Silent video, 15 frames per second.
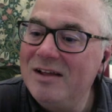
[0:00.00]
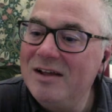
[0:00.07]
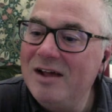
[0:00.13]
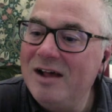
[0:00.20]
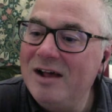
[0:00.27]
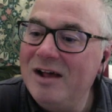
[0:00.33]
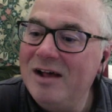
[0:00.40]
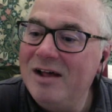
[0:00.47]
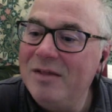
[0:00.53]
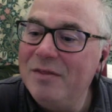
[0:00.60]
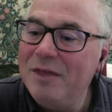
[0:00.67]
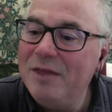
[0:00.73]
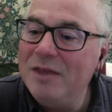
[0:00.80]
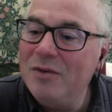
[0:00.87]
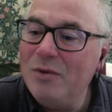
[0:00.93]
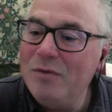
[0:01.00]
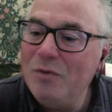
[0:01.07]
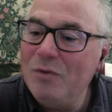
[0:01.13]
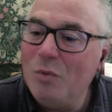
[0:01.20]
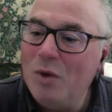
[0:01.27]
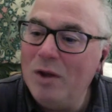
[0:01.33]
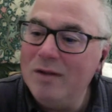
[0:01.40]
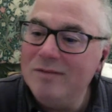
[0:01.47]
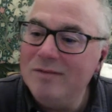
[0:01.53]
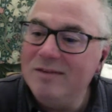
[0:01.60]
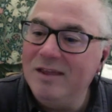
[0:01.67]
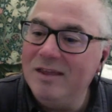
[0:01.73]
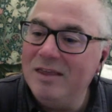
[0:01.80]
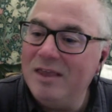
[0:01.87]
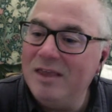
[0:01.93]
Uh, thank you, everyone.
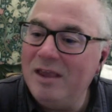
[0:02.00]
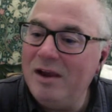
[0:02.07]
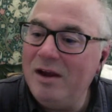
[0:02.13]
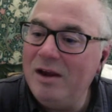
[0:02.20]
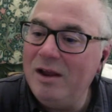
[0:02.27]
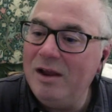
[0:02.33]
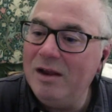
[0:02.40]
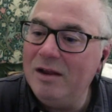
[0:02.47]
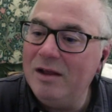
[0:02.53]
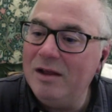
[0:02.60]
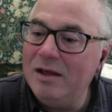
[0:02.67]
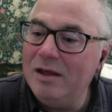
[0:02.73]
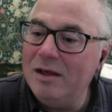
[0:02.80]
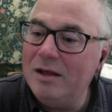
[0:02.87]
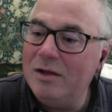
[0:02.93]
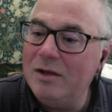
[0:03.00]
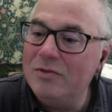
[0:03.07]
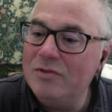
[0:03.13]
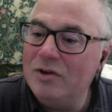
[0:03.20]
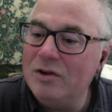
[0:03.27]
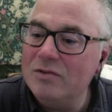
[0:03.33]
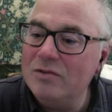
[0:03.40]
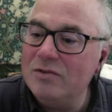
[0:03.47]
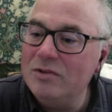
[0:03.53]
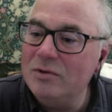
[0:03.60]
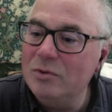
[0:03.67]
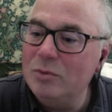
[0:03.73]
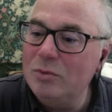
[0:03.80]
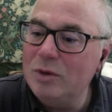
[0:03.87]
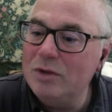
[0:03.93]
Take care, and uh, I'll talk to
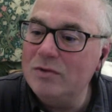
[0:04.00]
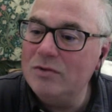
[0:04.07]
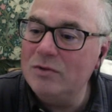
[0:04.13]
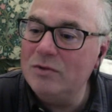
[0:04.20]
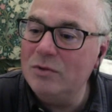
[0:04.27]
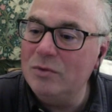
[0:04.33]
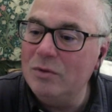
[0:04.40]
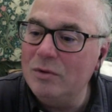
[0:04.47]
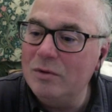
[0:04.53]
you uh, soon.